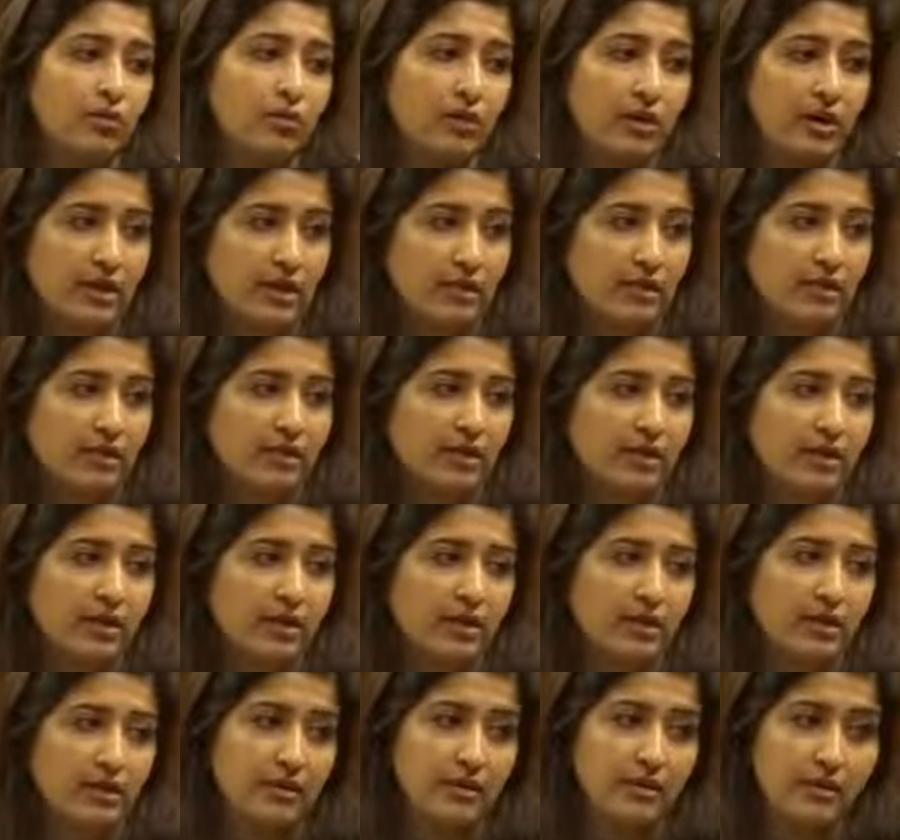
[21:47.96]
We can find
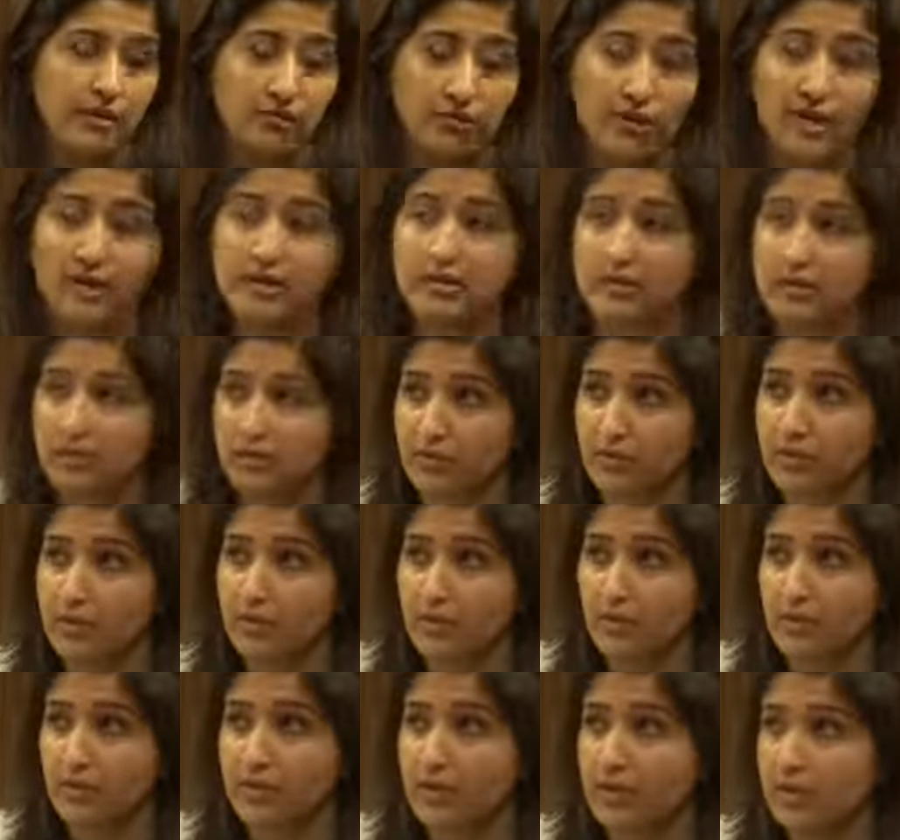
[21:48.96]
it the right of
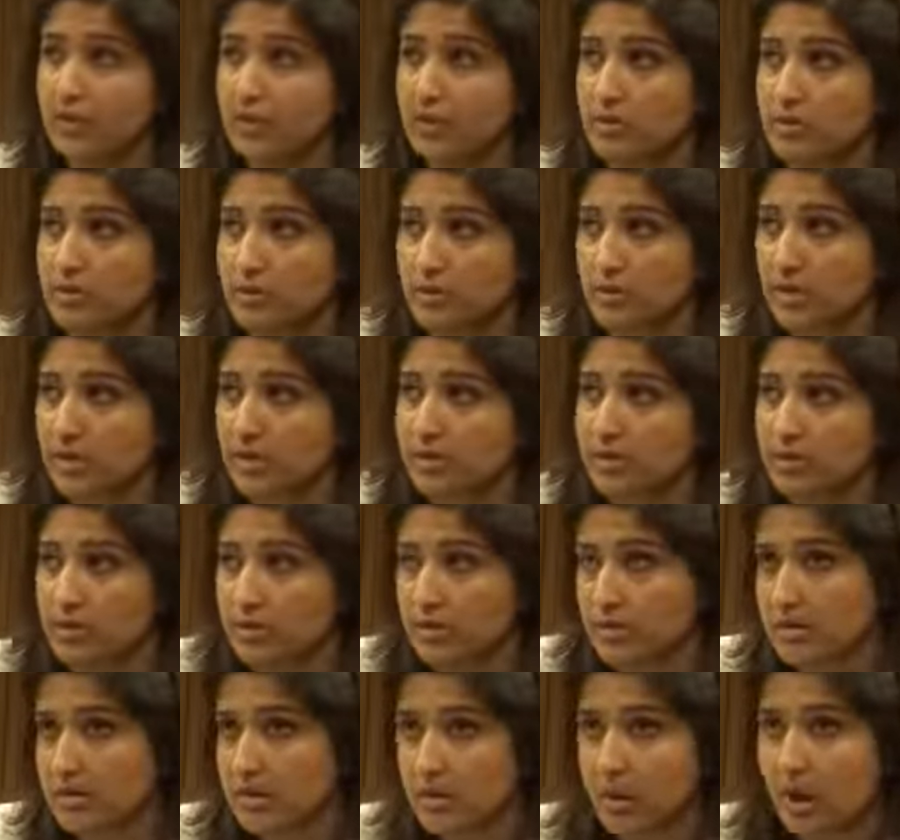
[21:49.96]
return, as
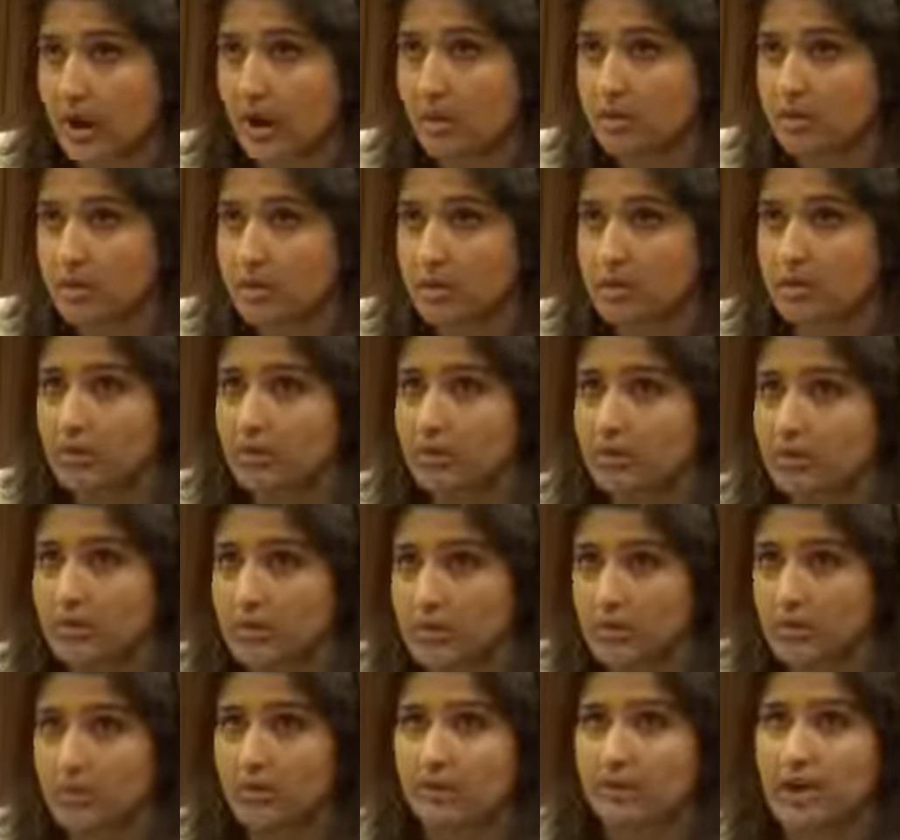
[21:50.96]
the common
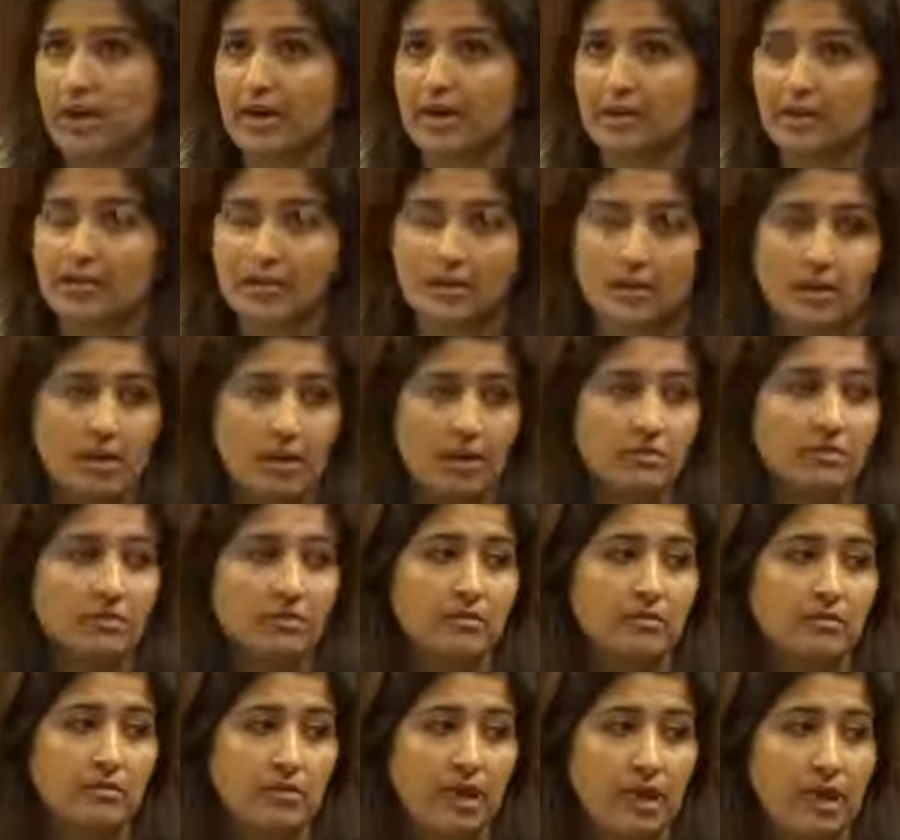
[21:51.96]
term has become.